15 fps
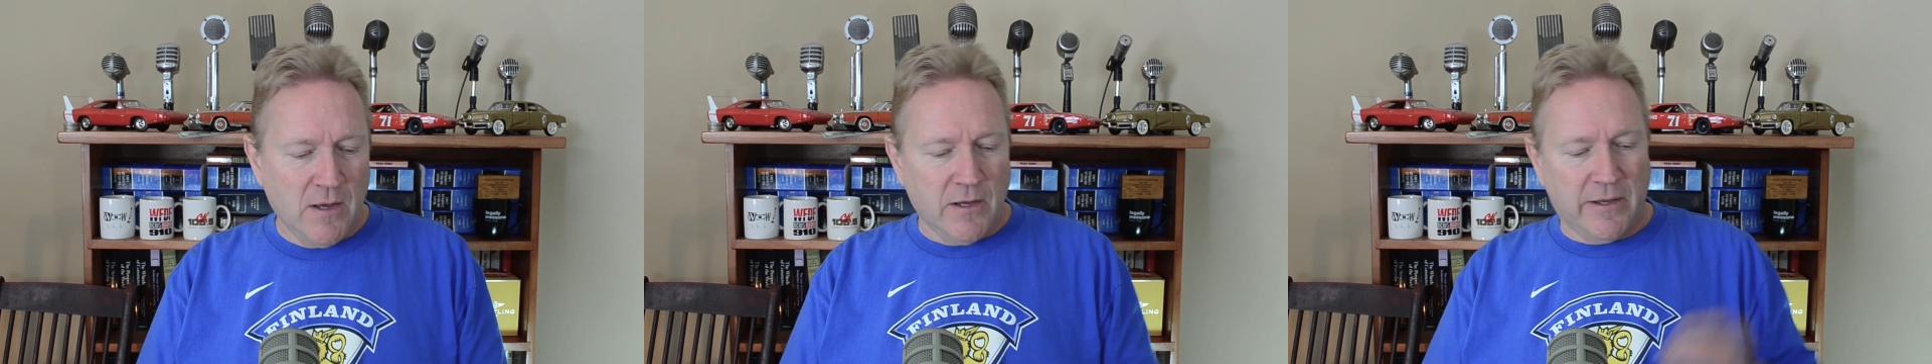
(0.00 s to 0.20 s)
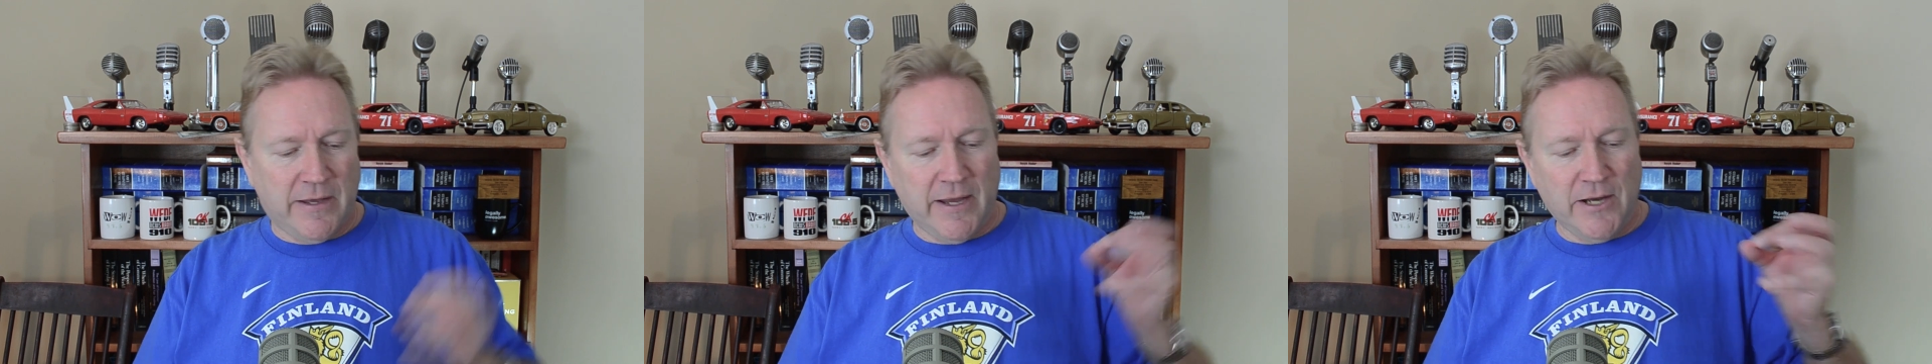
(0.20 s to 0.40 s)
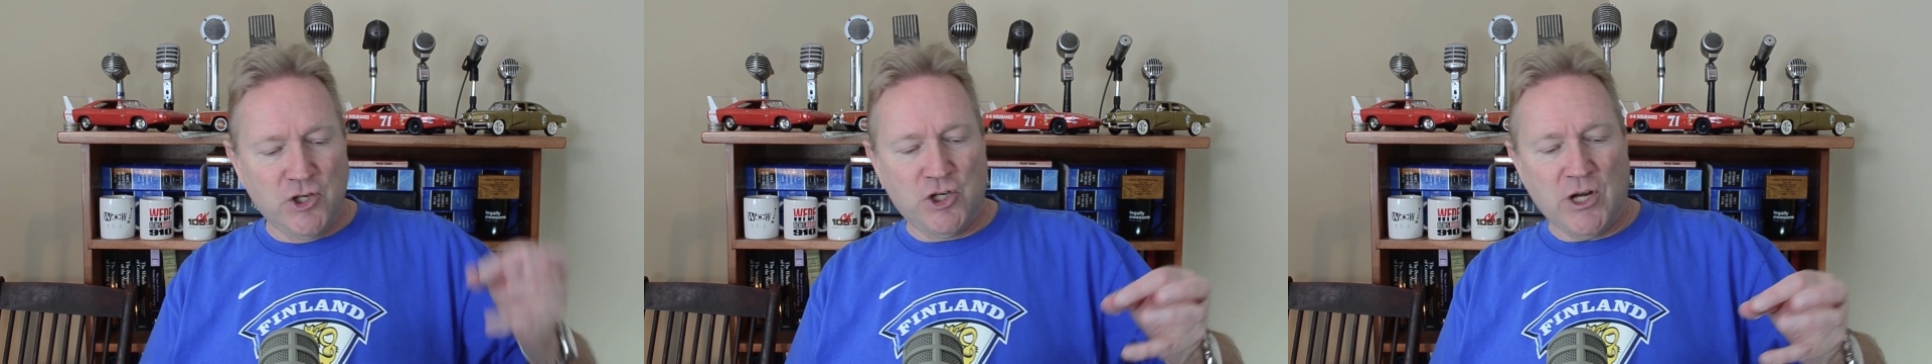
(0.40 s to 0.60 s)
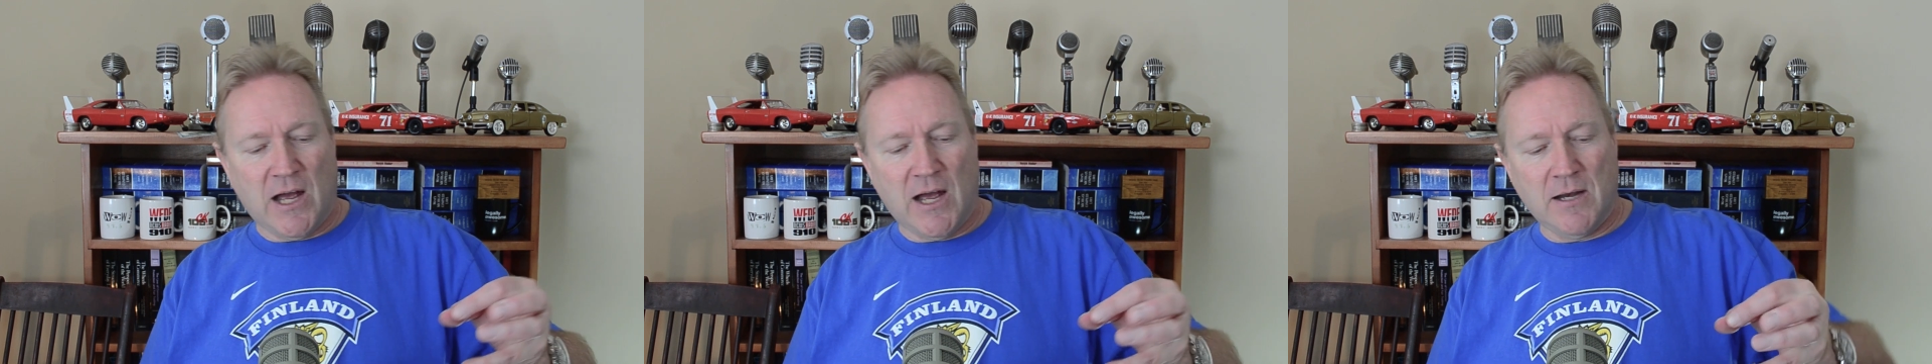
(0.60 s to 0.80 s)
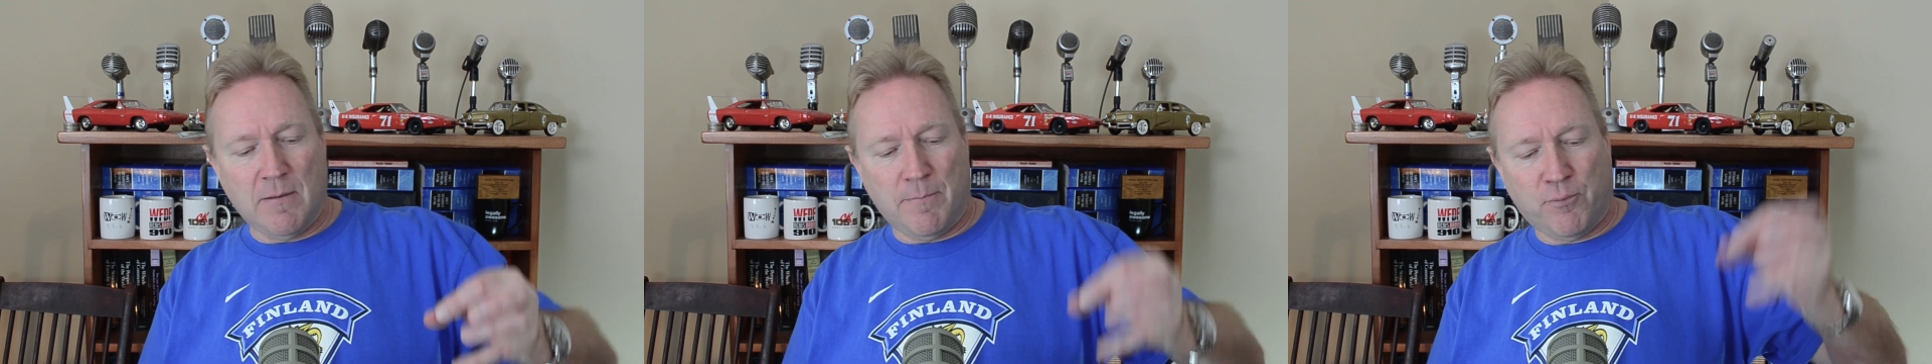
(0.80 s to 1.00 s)
King
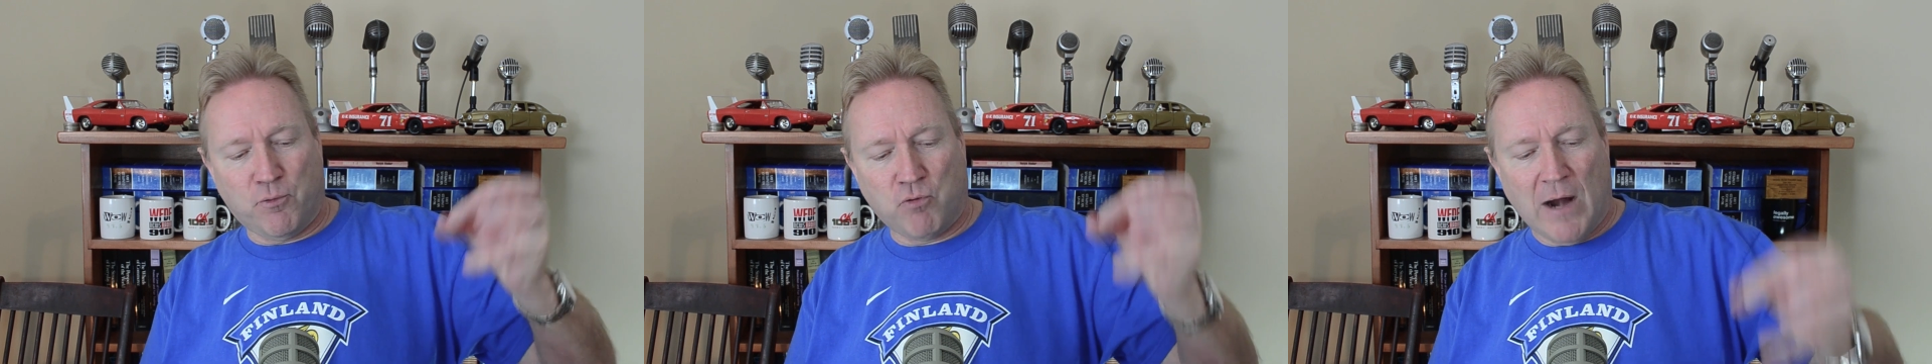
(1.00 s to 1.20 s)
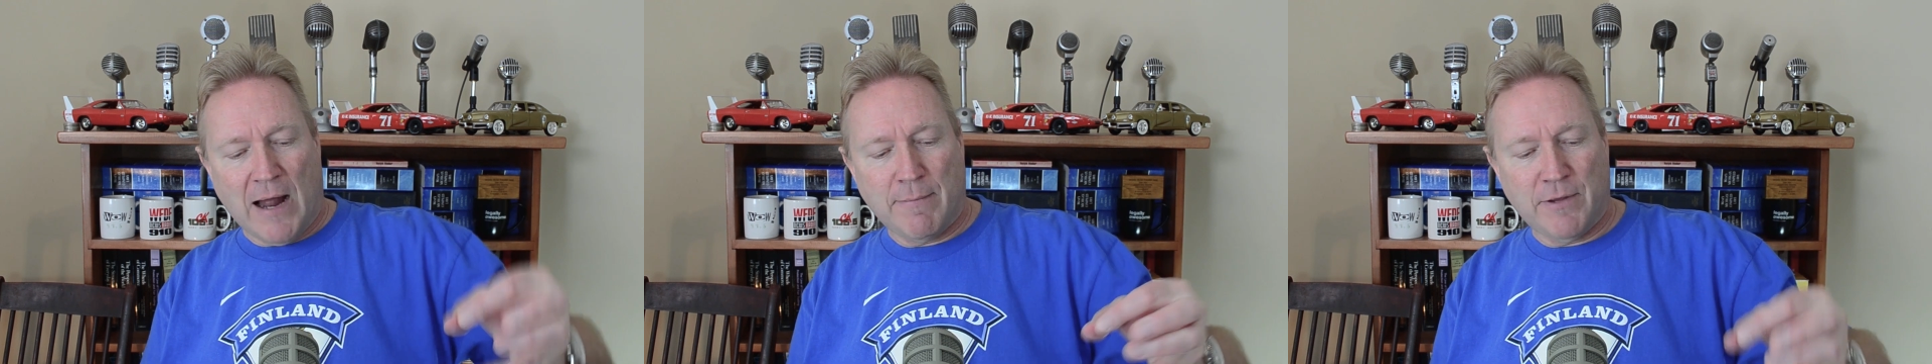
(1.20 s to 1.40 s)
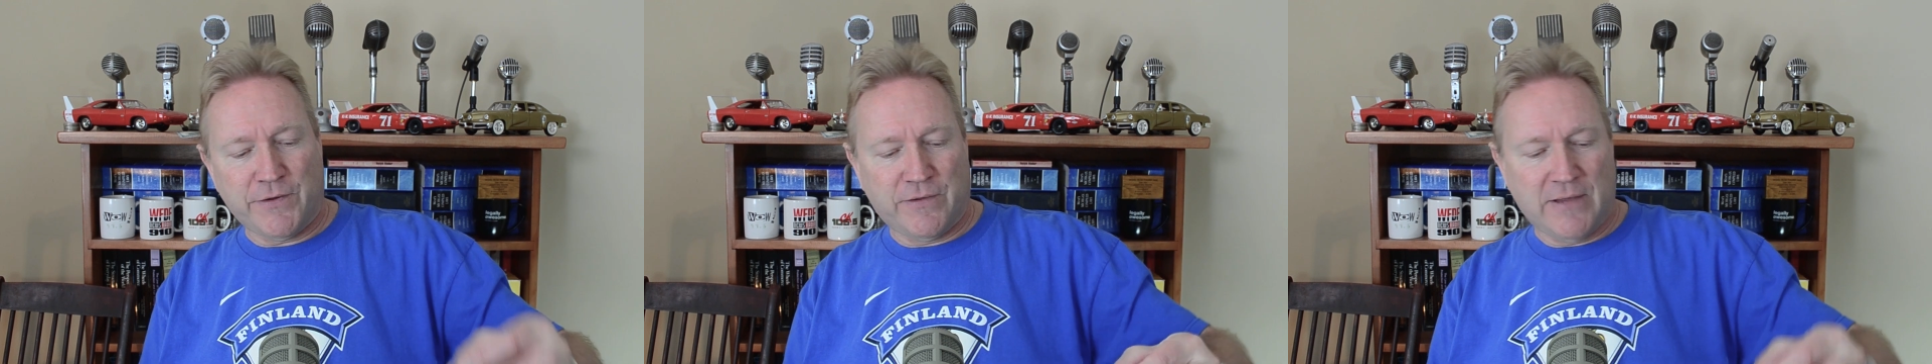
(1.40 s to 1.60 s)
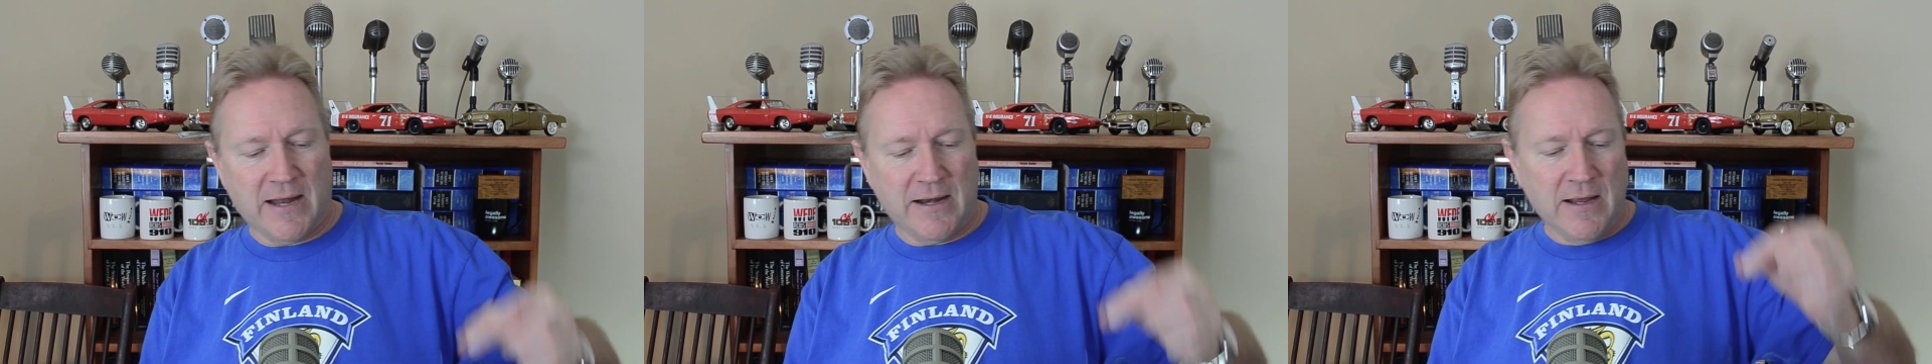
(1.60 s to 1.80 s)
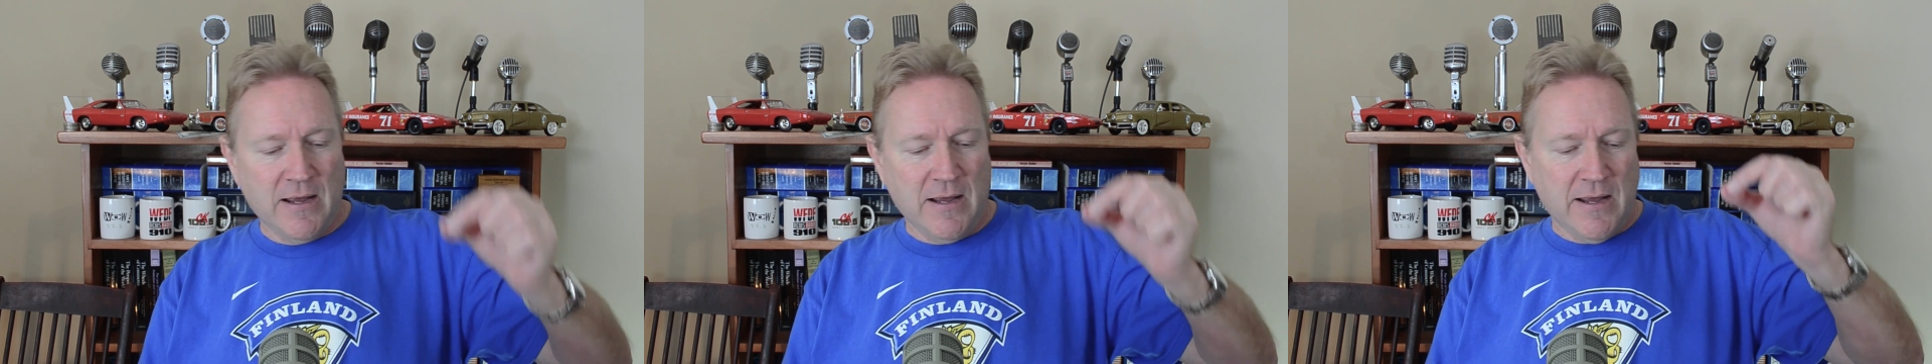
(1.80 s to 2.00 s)
John promised that